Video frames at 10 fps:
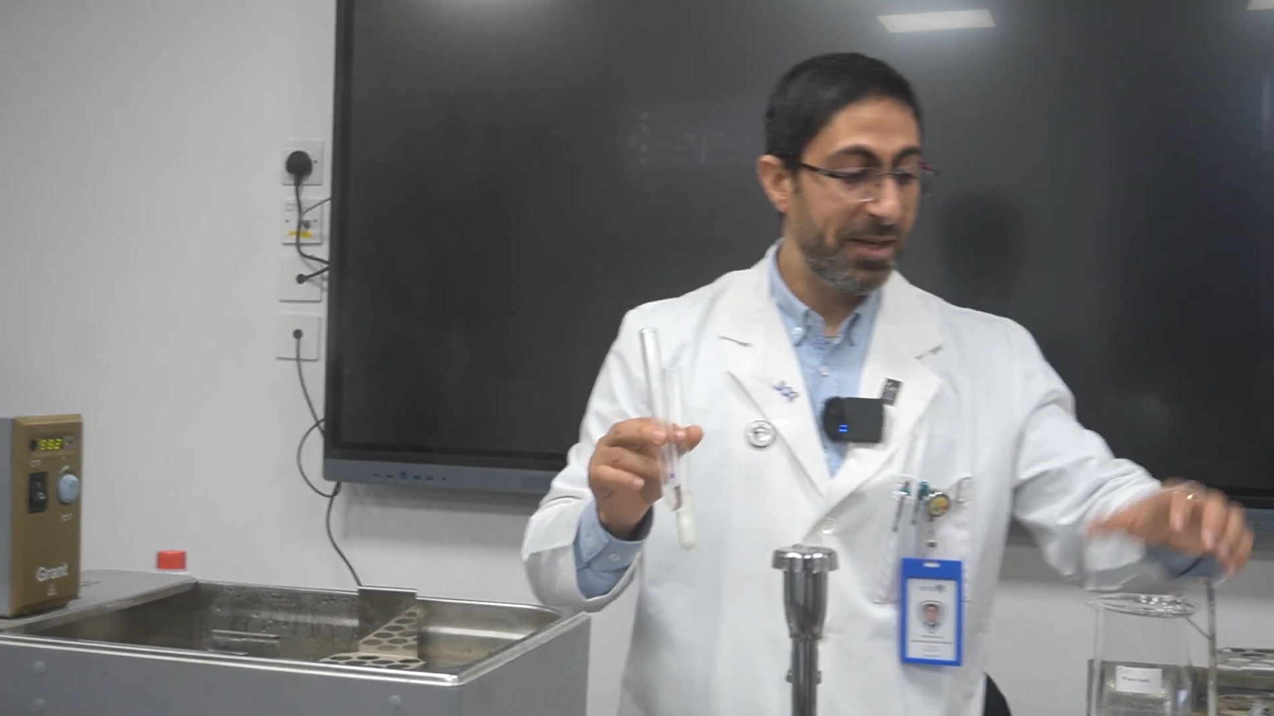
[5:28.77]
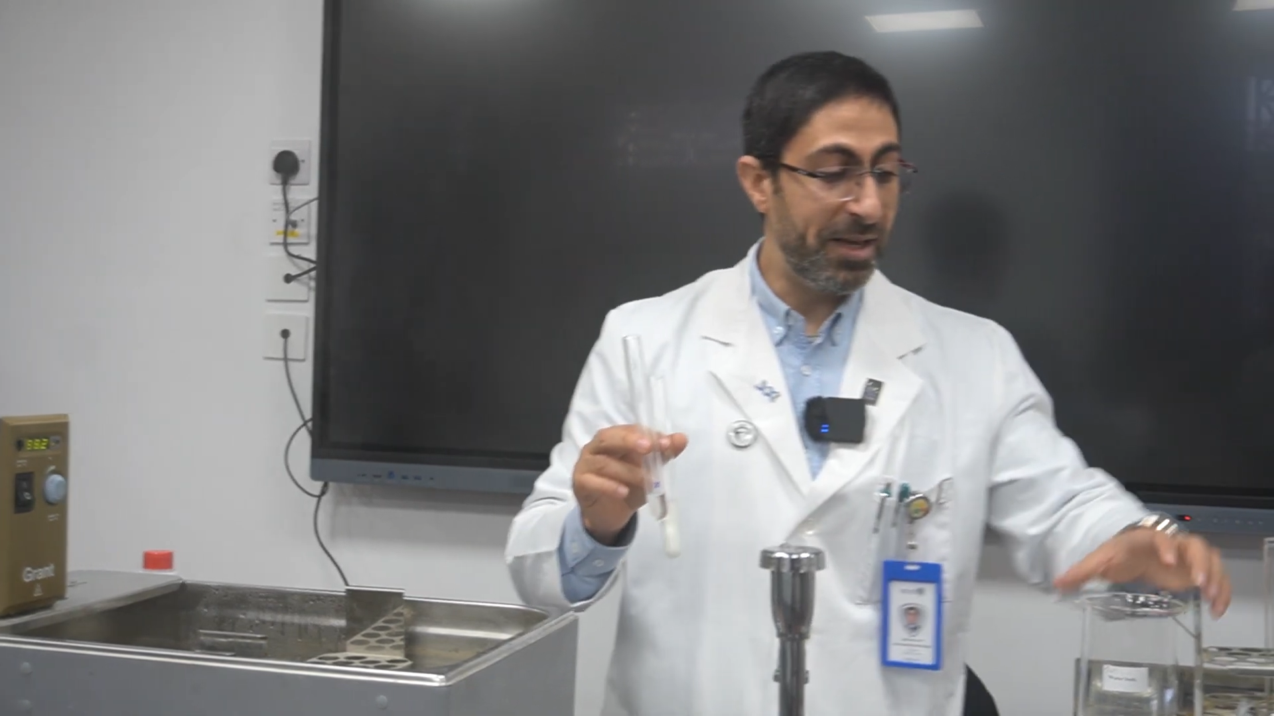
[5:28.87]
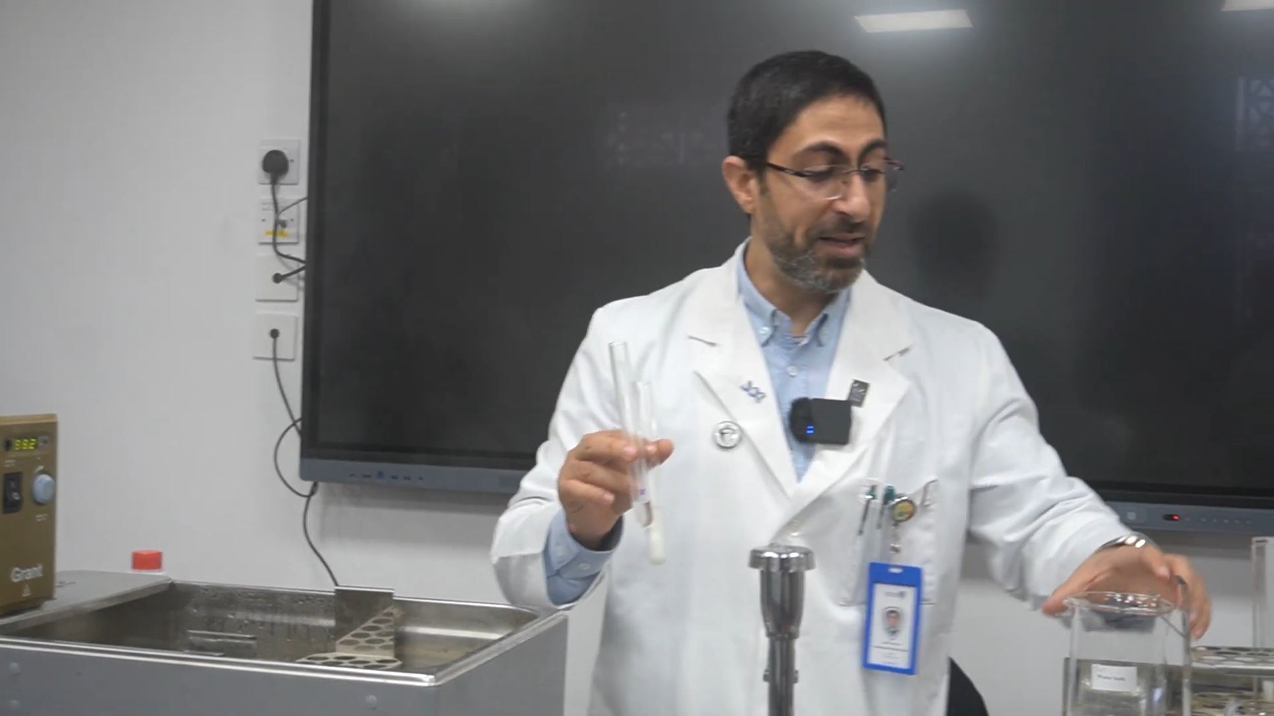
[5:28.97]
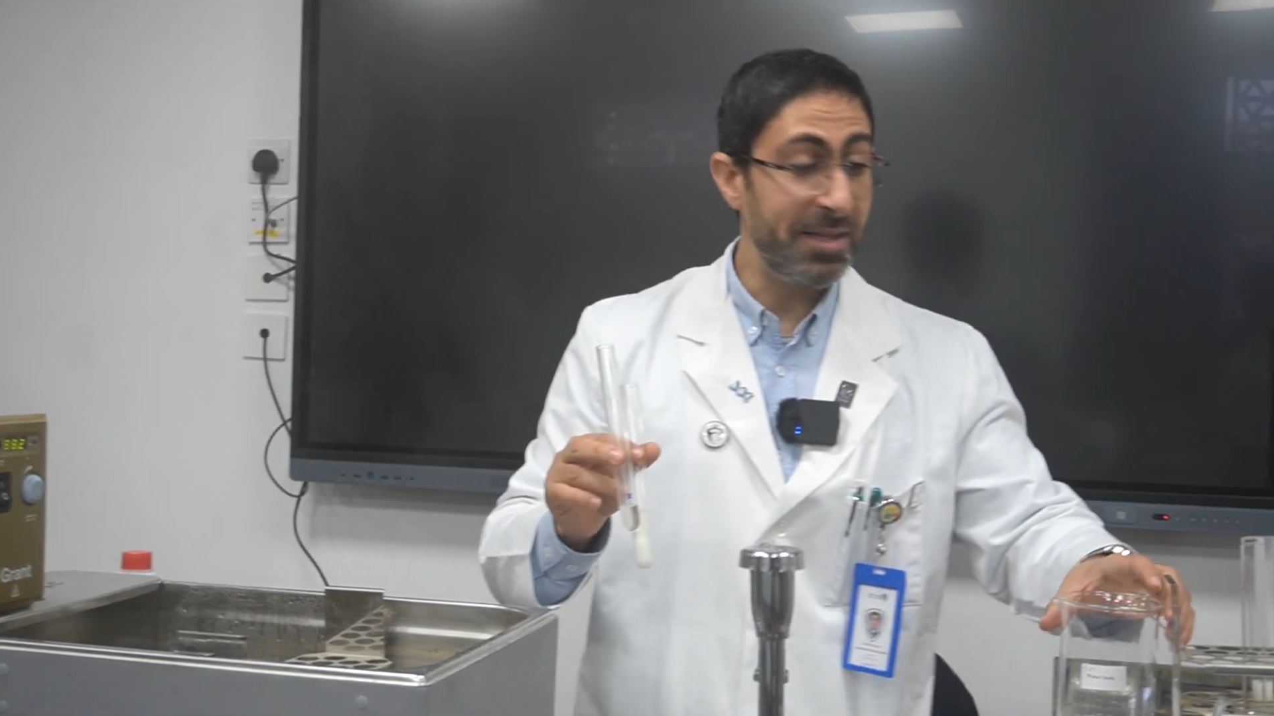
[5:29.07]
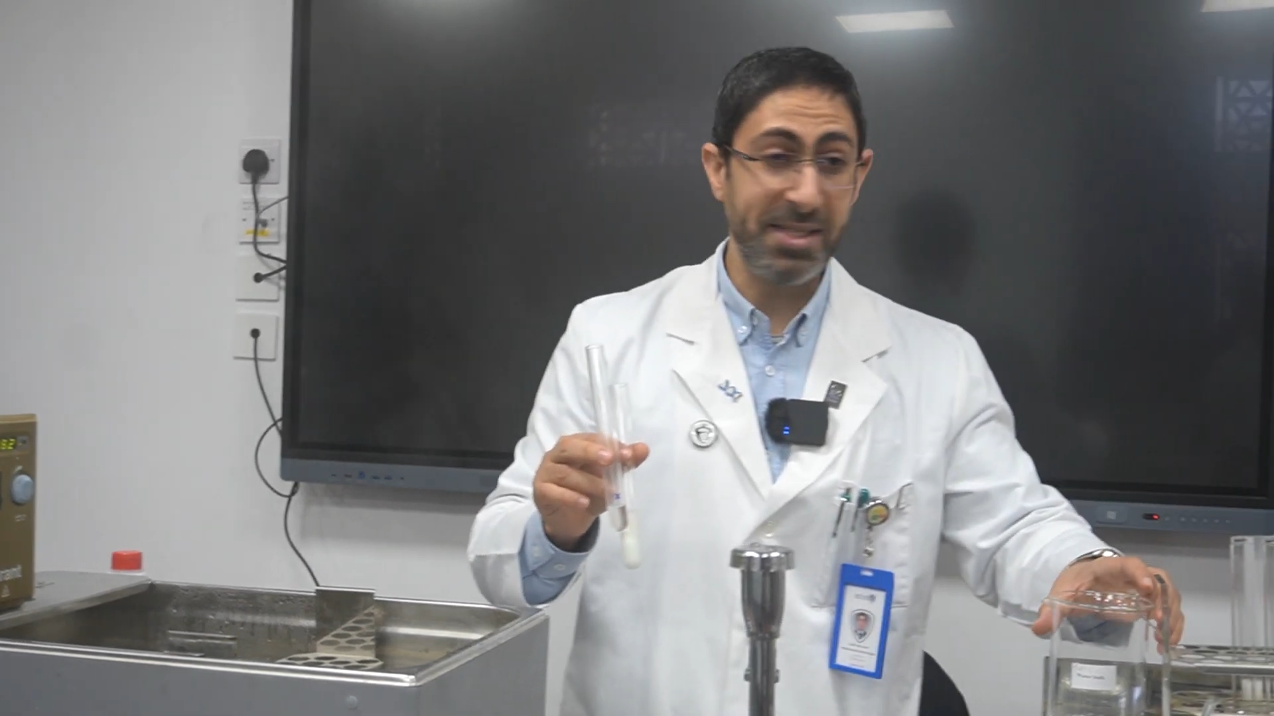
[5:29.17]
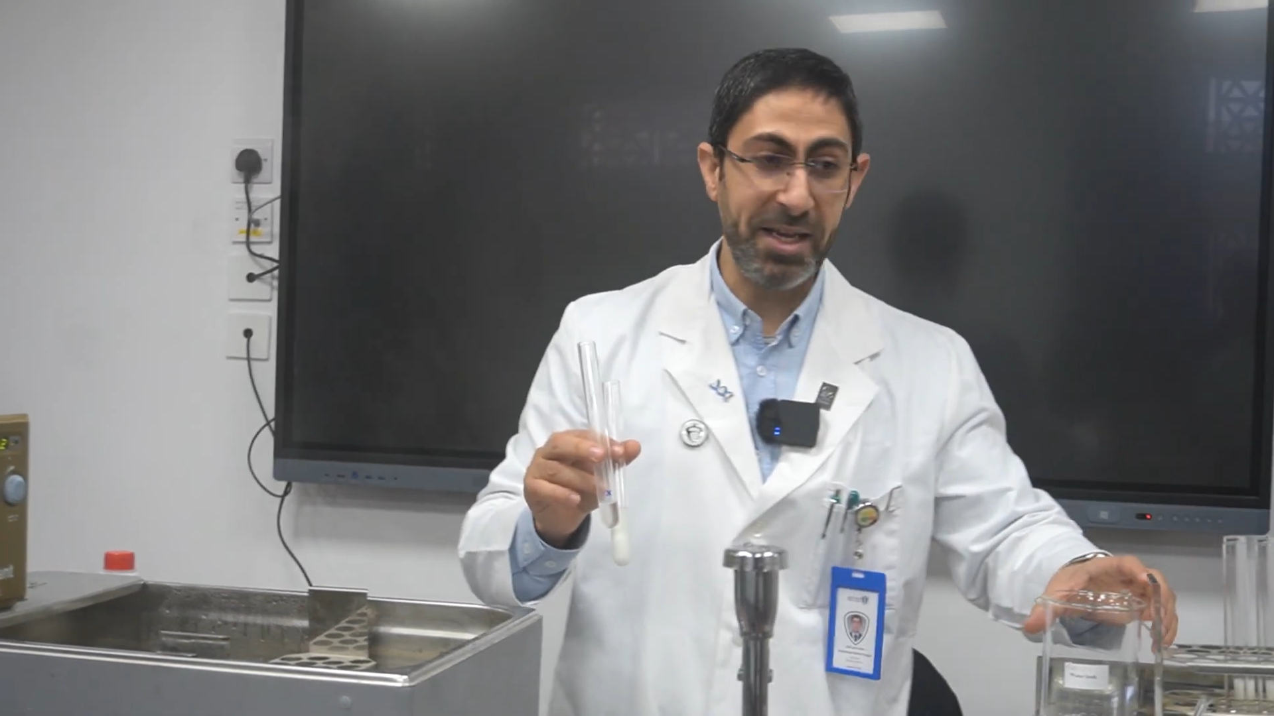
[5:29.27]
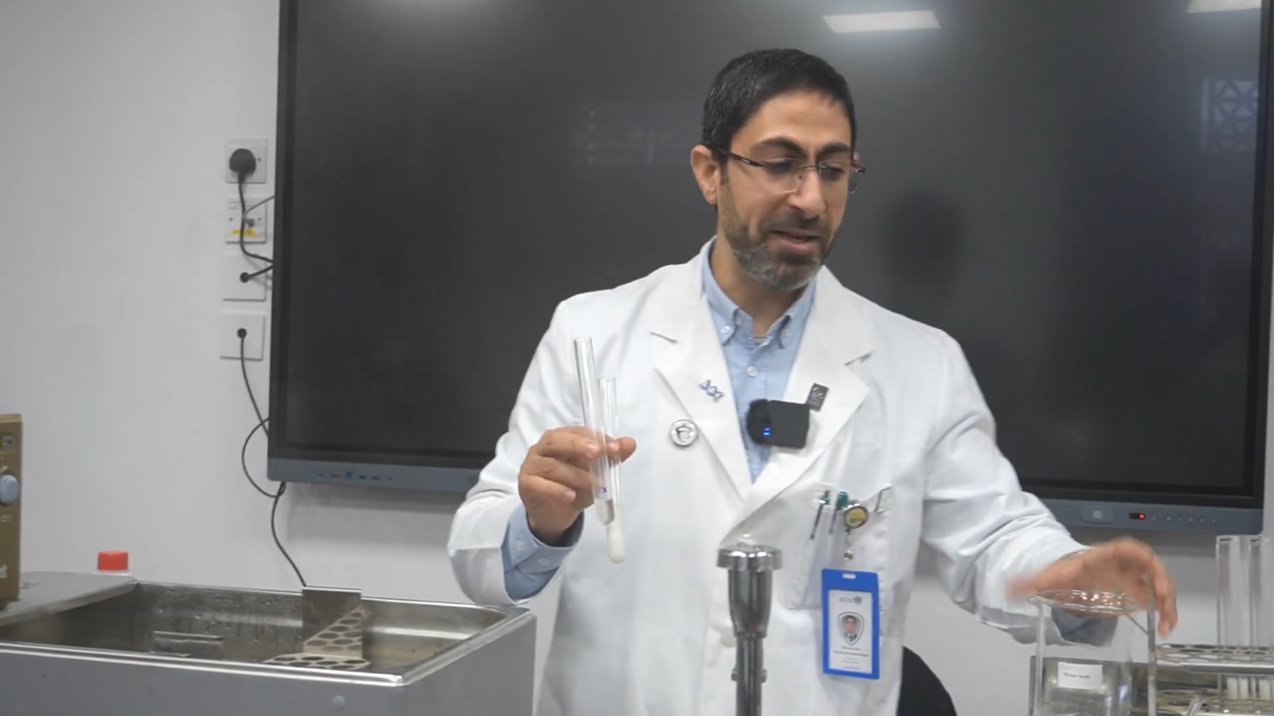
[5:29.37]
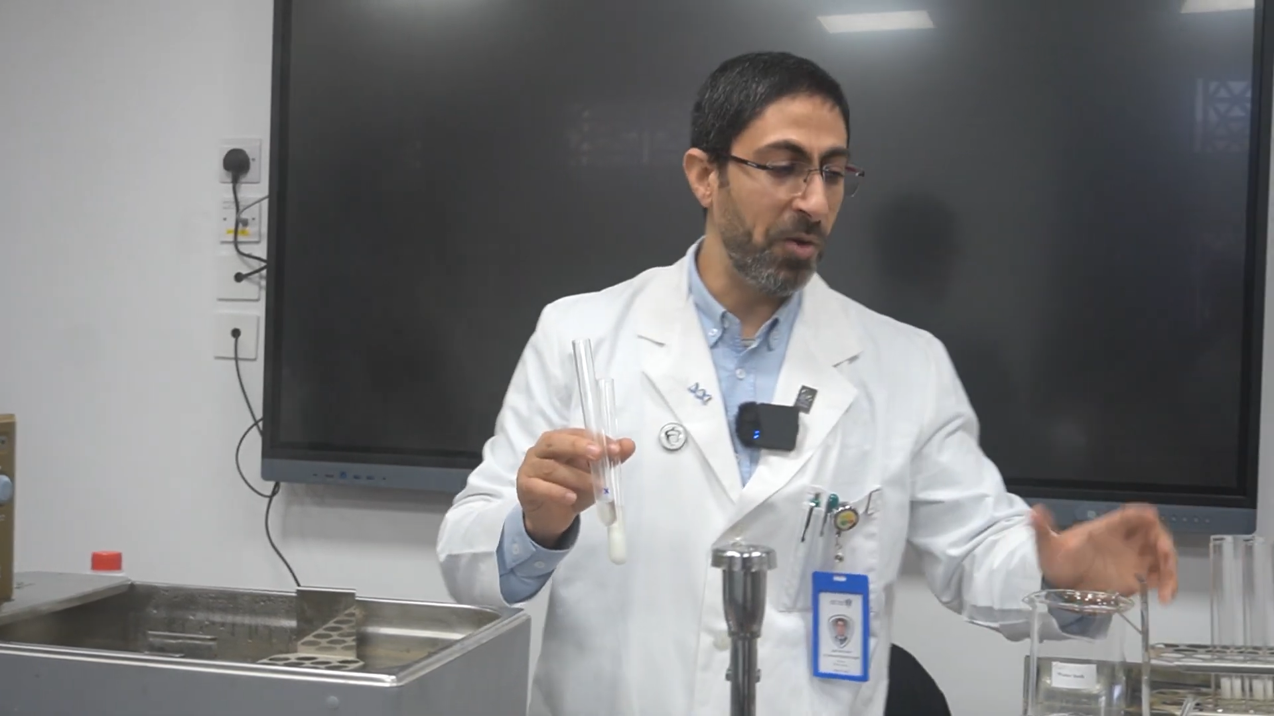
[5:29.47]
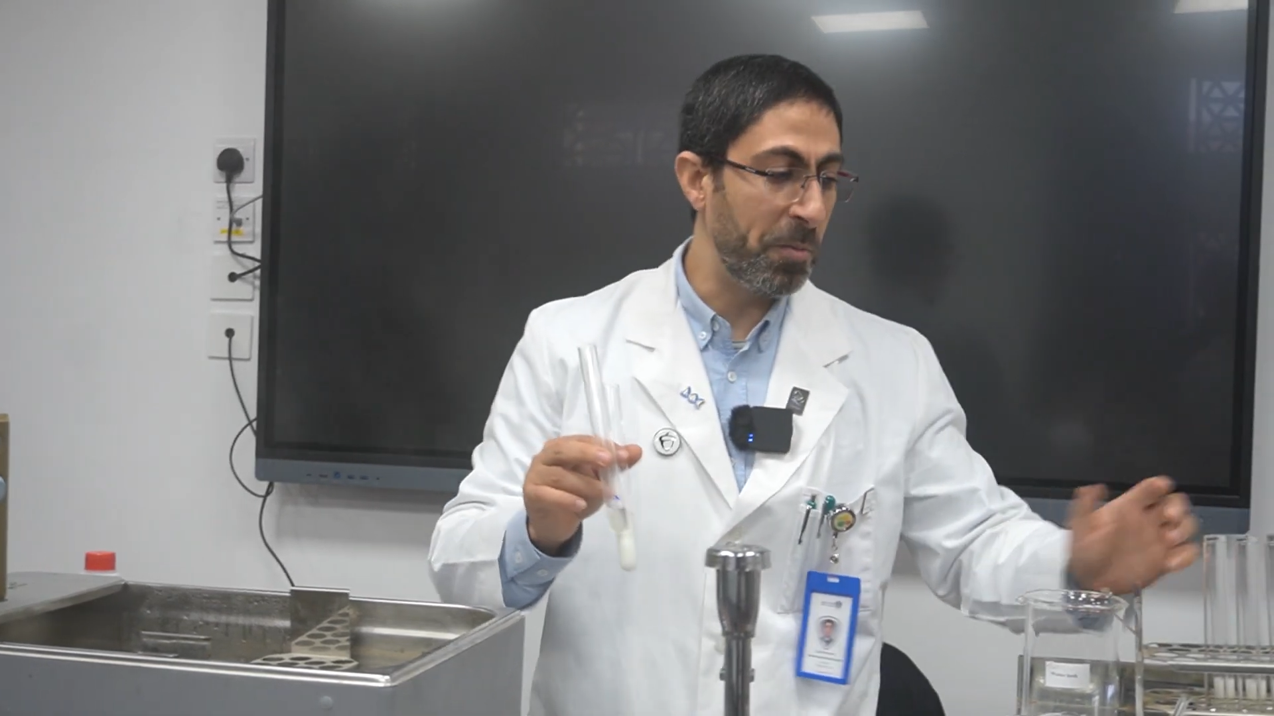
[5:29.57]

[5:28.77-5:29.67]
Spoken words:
The second